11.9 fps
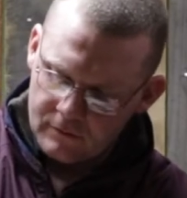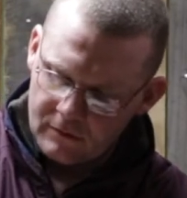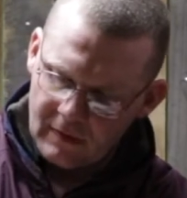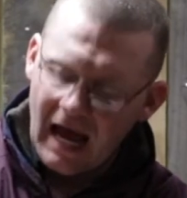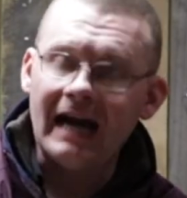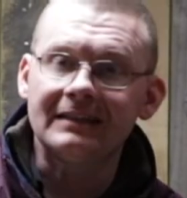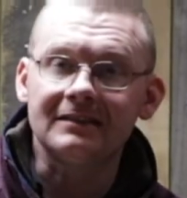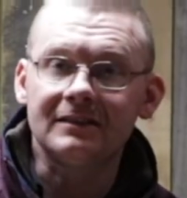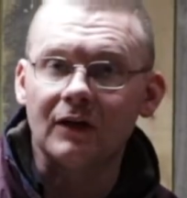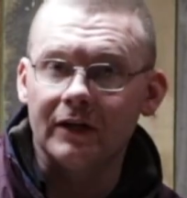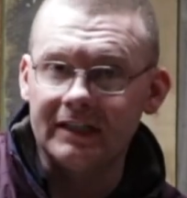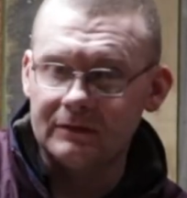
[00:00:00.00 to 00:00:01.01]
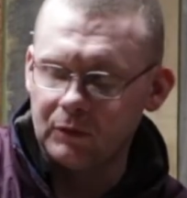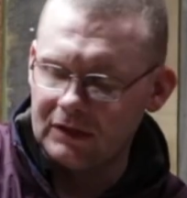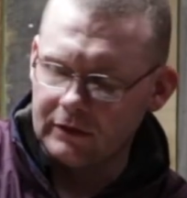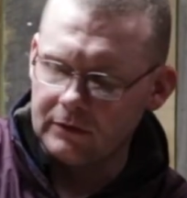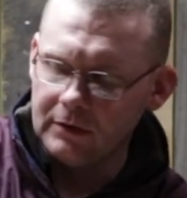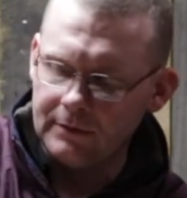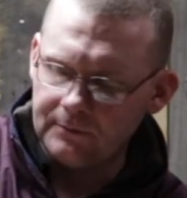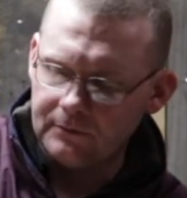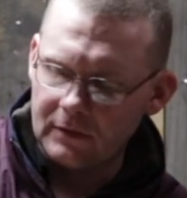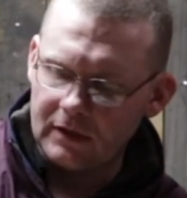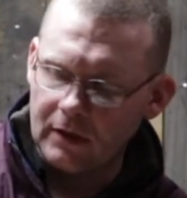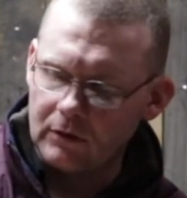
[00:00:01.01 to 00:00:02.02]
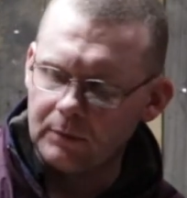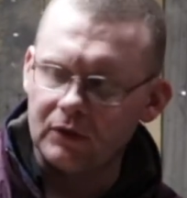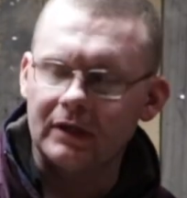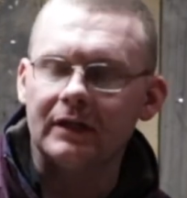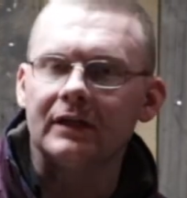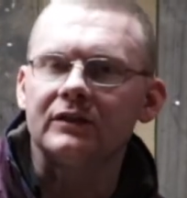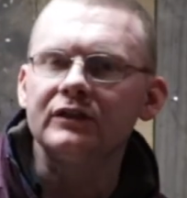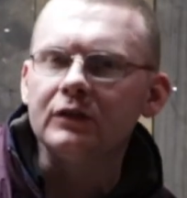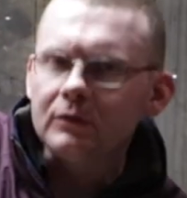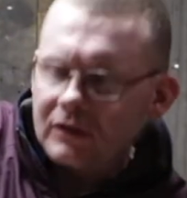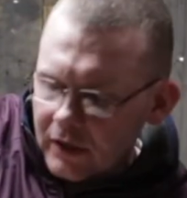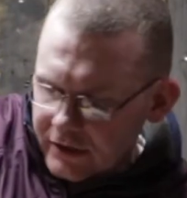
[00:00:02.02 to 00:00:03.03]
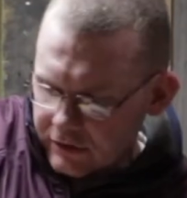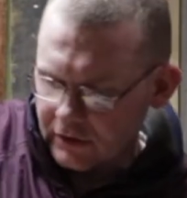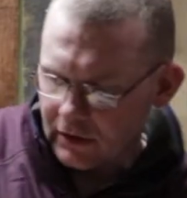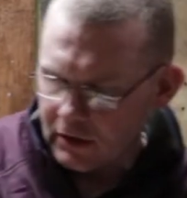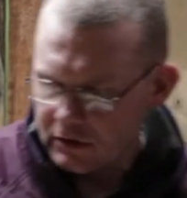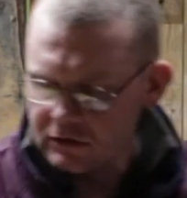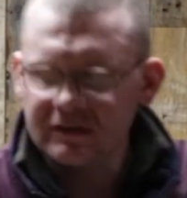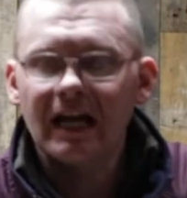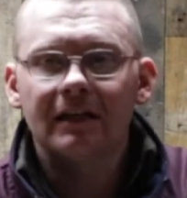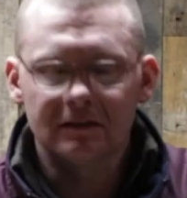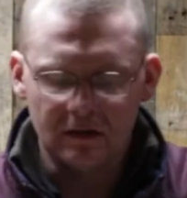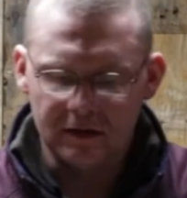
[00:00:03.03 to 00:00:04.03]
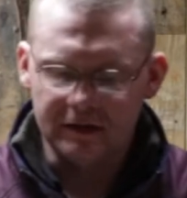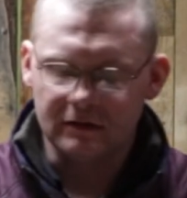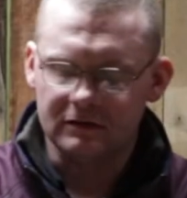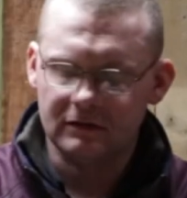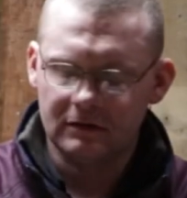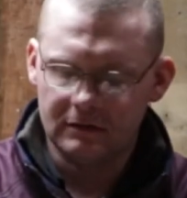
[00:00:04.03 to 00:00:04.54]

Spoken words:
Hand tight will do. You don't want to put it in too tight, just hand tightness.